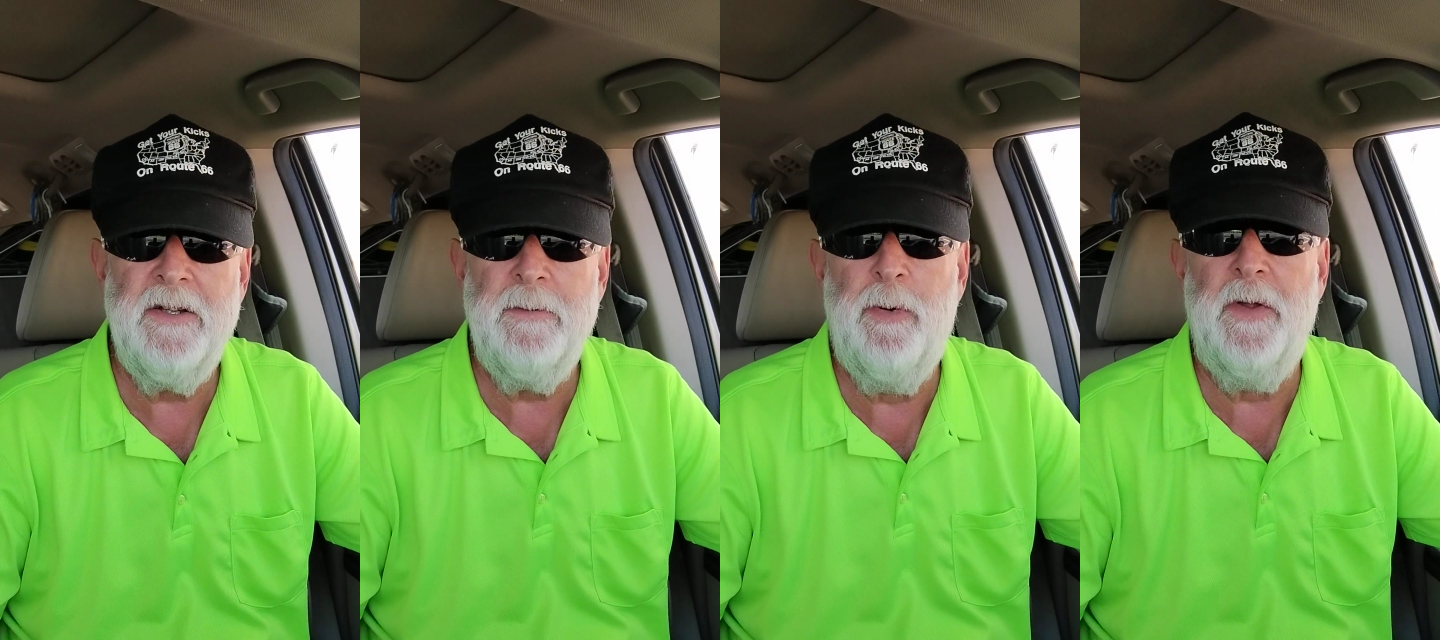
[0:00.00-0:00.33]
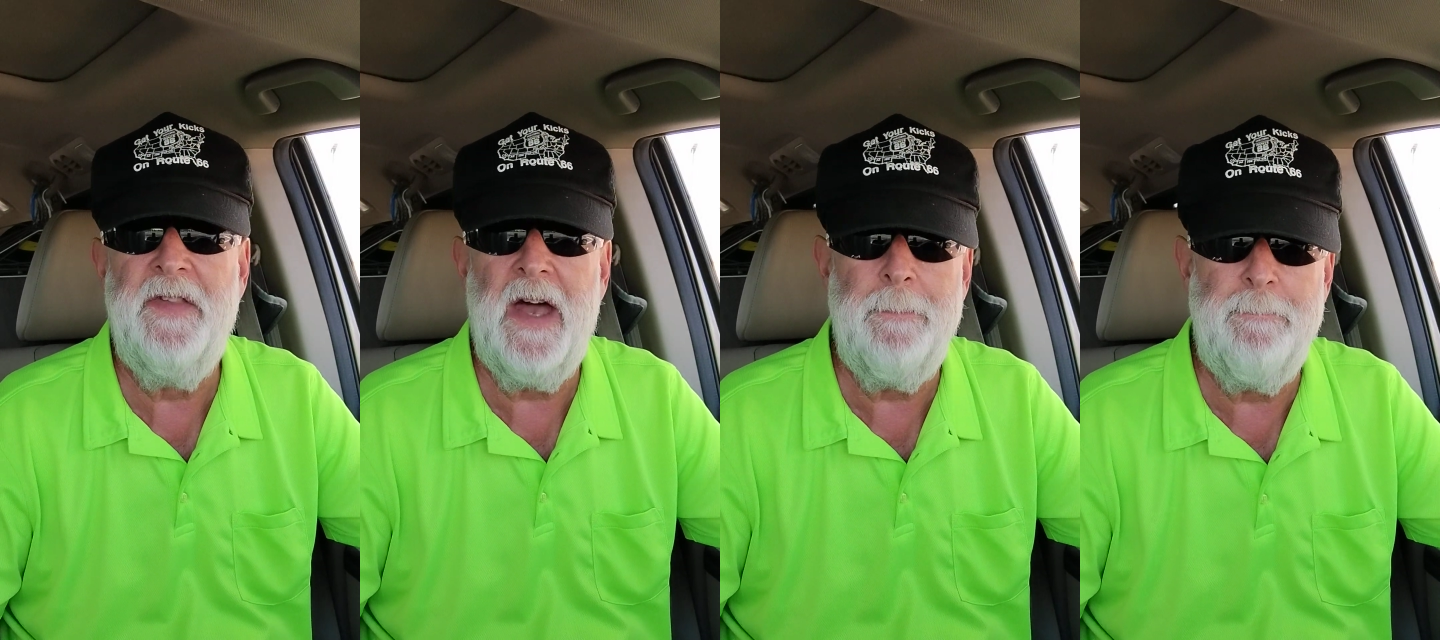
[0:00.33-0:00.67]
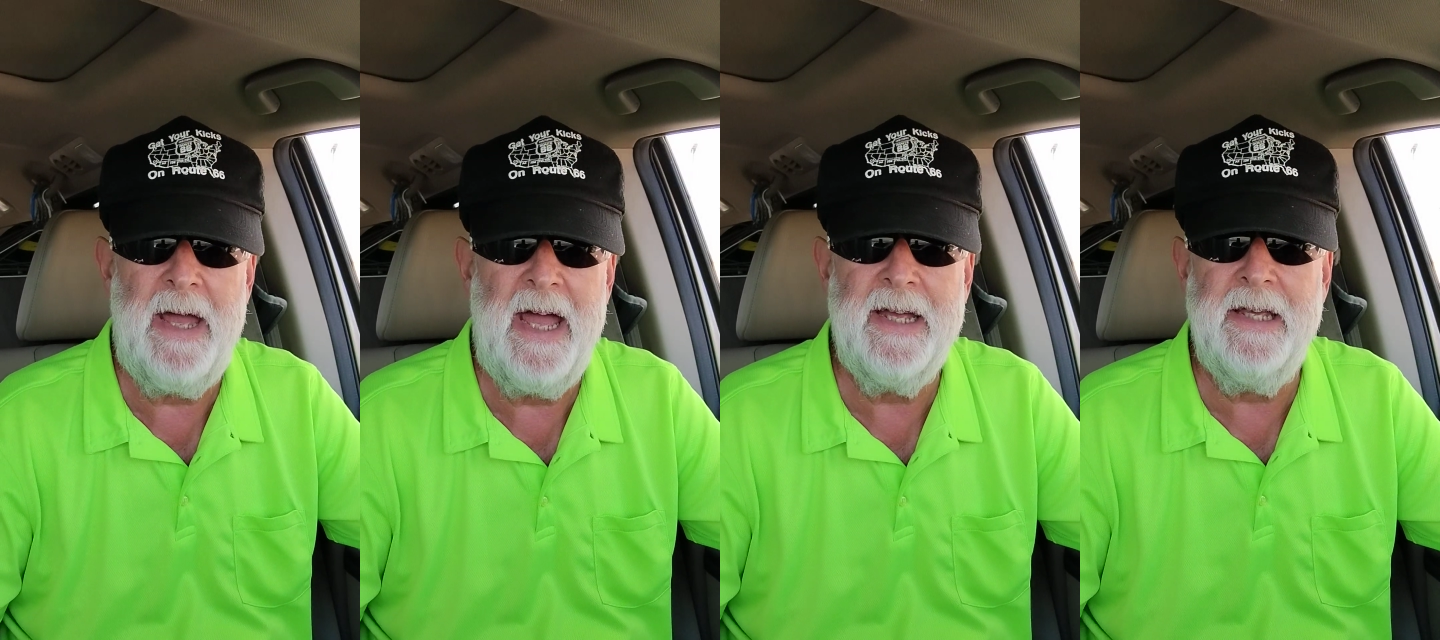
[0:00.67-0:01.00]
You put that
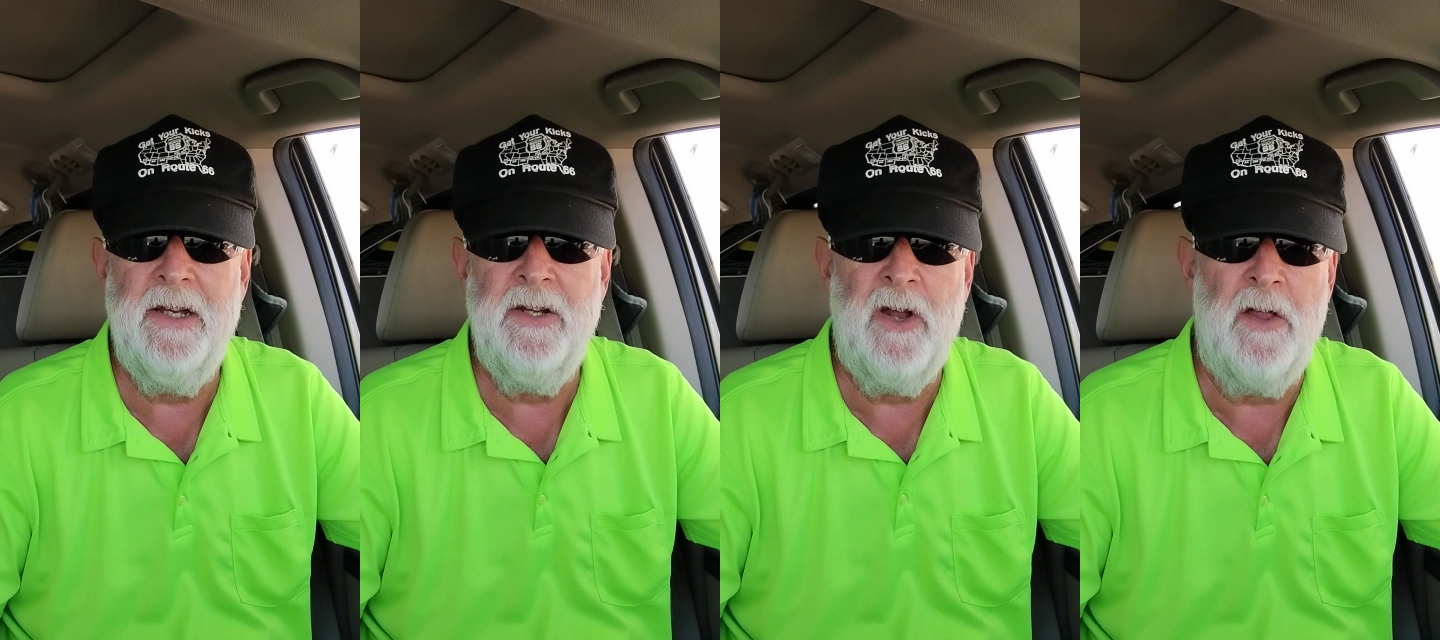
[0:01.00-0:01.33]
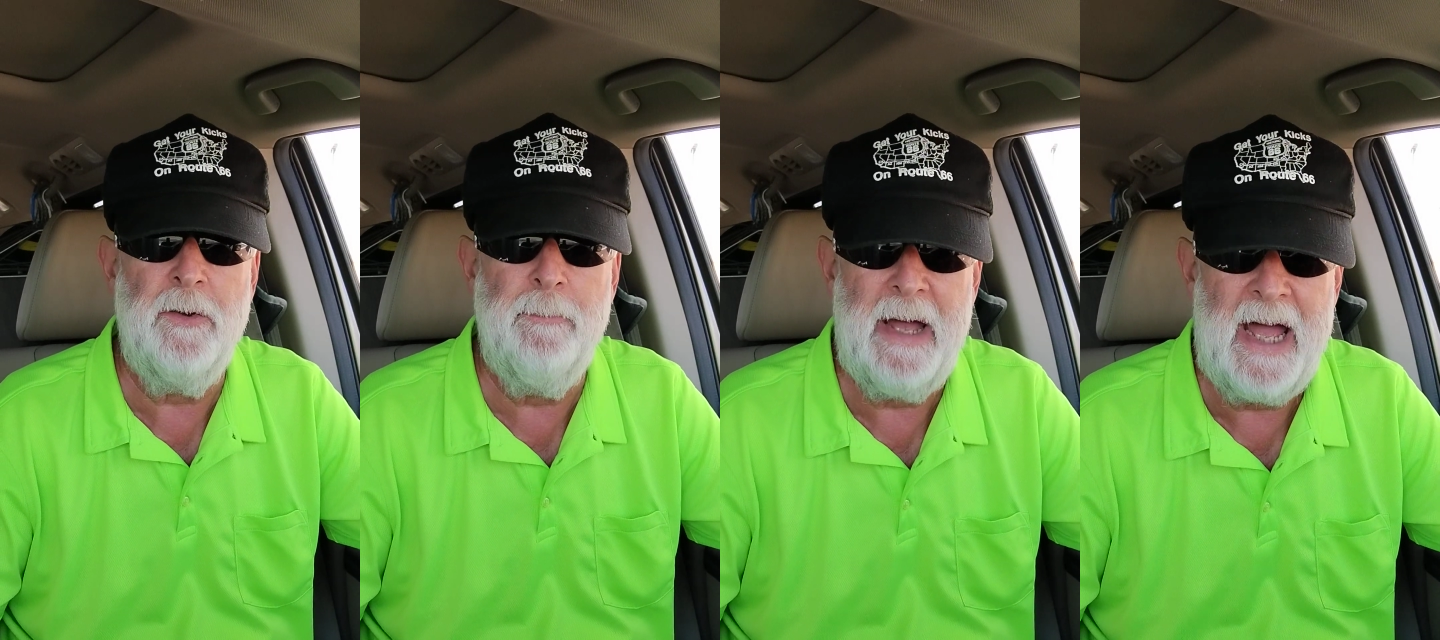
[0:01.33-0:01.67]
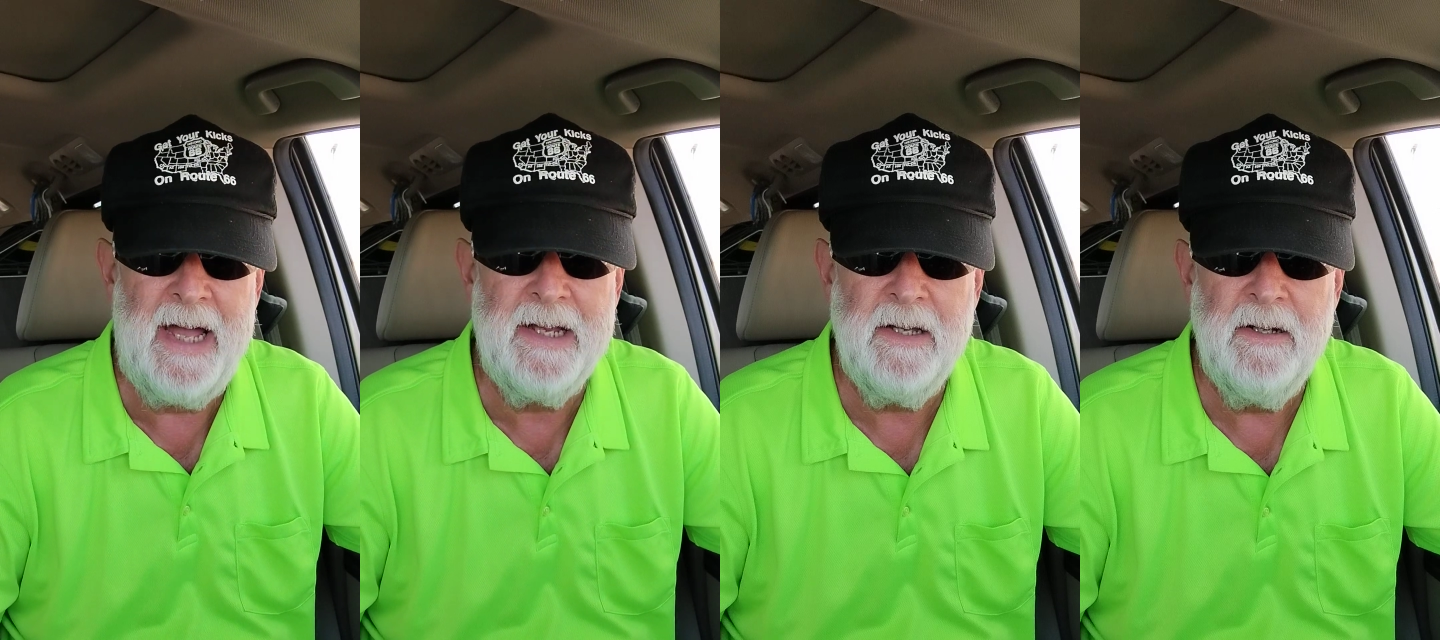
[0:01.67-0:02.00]
bag in another
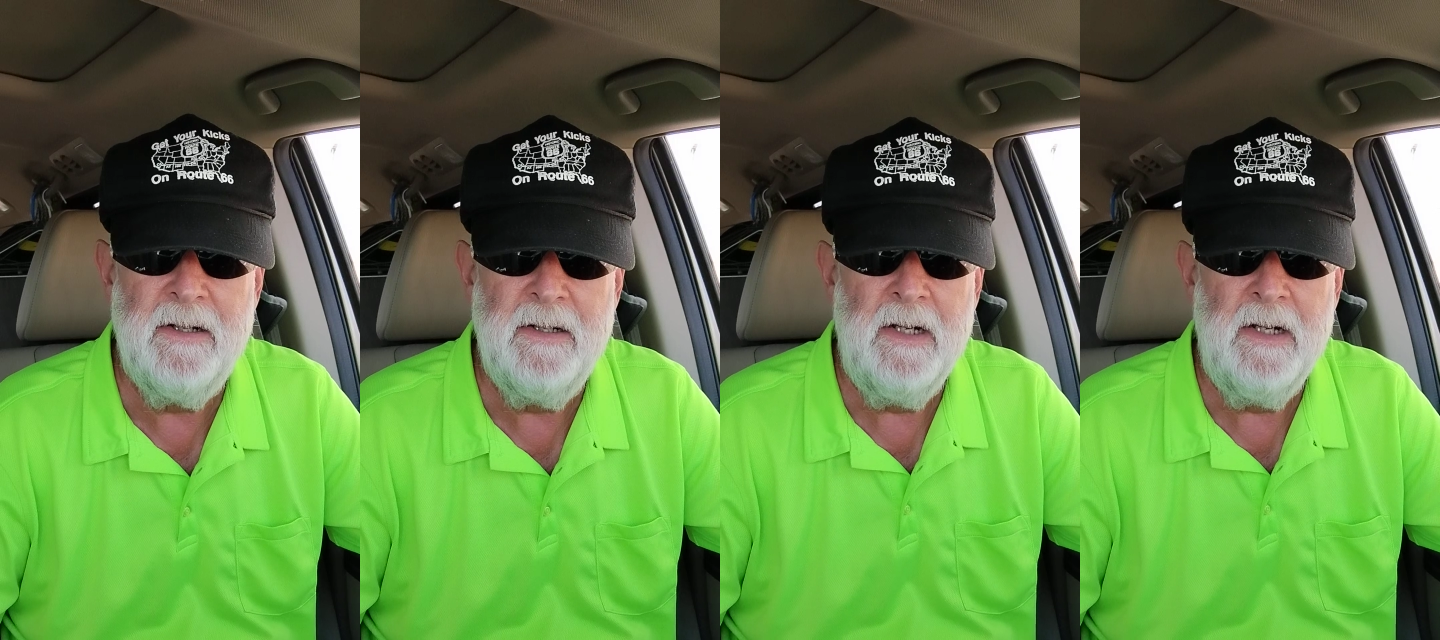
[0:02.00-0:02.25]
bag,